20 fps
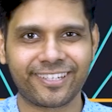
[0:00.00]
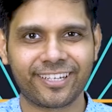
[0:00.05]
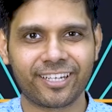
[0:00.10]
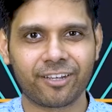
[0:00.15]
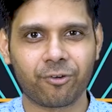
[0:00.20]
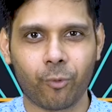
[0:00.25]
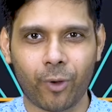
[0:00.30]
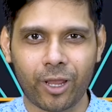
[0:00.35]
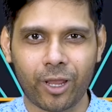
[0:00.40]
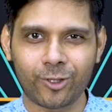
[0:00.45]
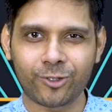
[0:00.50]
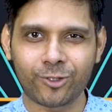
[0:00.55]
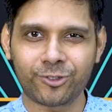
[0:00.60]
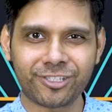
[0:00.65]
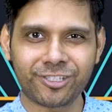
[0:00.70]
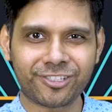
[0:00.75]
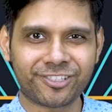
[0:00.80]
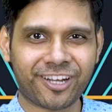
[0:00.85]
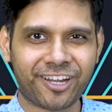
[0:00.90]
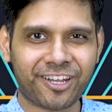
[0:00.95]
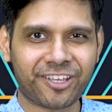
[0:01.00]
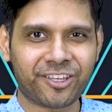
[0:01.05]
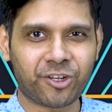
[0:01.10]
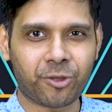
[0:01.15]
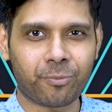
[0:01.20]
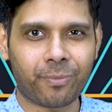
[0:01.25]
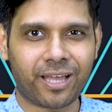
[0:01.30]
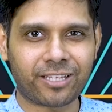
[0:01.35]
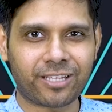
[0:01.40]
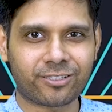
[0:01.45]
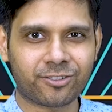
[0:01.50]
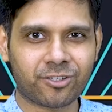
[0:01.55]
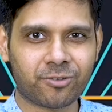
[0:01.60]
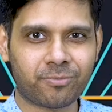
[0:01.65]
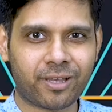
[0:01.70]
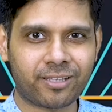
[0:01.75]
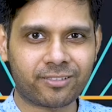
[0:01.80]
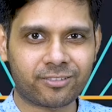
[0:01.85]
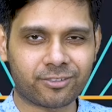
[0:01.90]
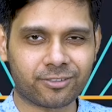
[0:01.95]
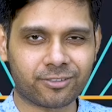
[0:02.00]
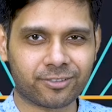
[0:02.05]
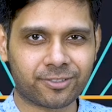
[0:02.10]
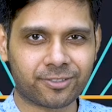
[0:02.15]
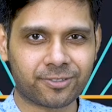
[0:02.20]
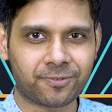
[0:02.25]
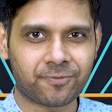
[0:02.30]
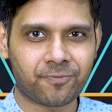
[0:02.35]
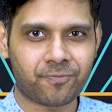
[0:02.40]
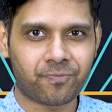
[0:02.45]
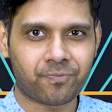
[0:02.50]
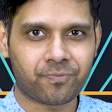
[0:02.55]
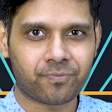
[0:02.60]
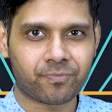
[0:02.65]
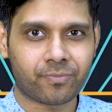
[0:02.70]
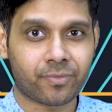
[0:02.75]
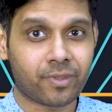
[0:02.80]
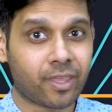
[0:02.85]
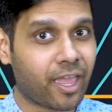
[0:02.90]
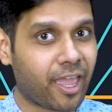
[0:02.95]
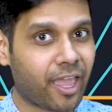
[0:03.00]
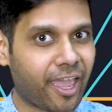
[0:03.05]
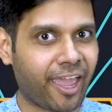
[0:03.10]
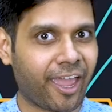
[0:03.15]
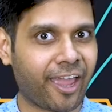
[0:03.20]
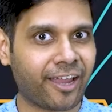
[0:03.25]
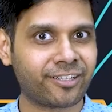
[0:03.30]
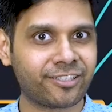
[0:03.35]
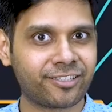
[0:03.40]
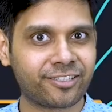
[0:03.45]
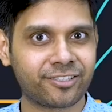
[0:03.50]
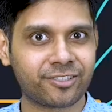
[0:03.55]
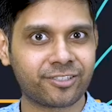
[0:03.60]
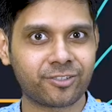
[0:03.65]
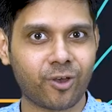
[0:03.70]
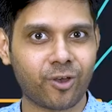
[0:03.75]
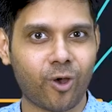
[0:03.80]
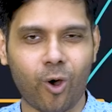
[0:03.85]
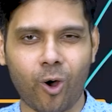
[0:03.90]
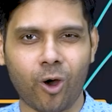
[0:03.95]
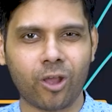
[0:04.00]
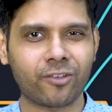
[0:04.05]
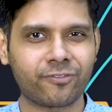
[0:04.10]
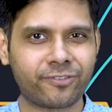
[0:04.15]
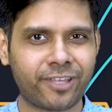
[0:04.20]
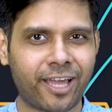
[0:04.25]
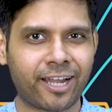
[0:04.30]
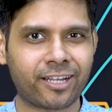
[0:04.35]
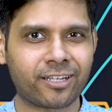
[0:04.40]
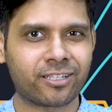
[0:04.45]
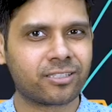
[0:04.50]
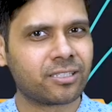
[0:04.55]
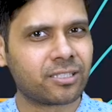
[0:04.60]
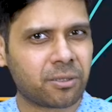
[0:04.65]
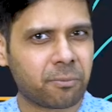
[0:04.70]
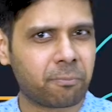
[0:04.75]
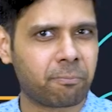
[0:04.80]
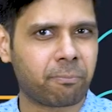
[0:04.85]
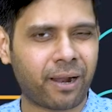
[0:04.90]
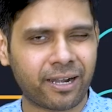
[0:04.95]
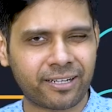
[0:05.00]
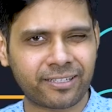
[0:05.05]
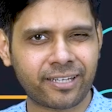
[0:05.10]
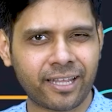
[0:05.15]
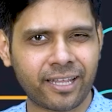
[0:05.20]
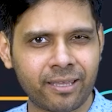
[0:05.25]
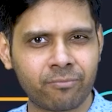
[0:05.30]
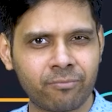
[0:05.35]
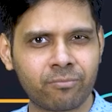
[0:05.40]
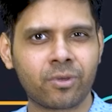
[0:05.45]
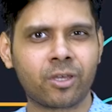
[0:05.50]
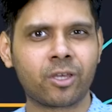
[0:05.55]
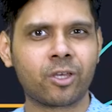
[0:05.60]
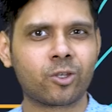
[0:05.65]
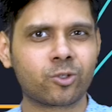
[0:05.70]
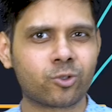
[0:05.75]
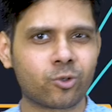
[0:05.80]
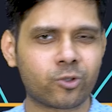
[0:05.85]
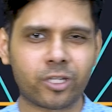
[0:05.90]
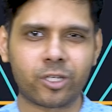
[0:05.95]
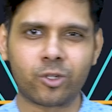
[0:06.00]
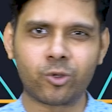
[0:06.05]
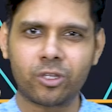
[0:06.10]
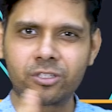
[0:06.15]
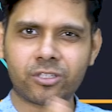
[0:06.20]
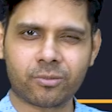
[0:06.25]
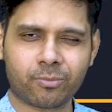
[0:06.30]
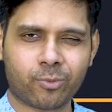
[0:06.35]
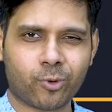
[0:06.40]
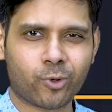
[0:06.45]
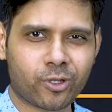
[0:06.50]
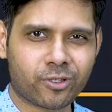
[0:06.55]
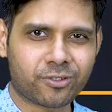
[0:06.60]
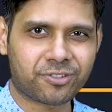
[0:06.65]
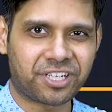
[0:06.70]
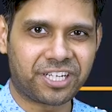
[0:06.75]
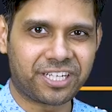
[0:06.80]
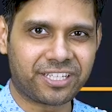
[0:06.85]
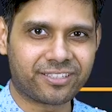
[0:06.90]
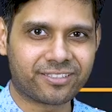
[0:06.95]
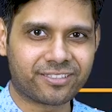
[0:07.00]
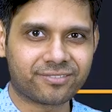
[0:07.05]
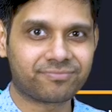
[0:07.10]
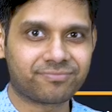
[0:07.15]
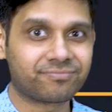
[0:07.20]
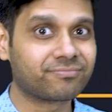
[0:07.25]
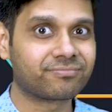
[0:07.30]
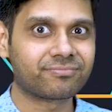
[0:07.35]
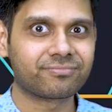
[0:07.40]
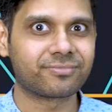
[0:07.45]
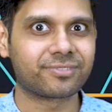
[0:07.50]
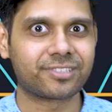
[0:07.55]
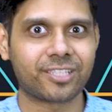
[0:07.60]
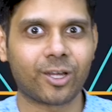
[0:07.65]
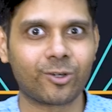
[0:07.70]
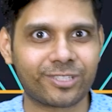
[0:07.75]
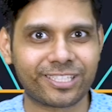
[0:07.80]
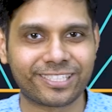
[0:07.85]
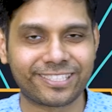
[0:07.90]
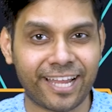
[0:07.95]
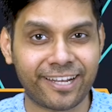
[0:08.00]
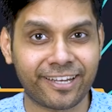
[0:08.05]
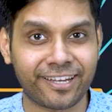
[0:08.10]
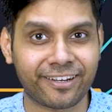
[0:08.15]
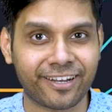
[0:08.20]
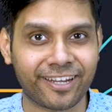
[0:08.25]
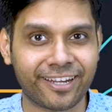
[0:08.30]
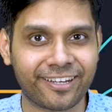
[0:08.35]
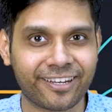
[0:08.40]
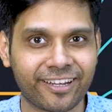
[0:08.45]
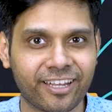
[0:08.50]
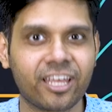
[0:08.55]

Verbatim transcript: while you're still studying in your bachelor's or master's and all of that part time so that you can support your studies? Sounds exciting, right?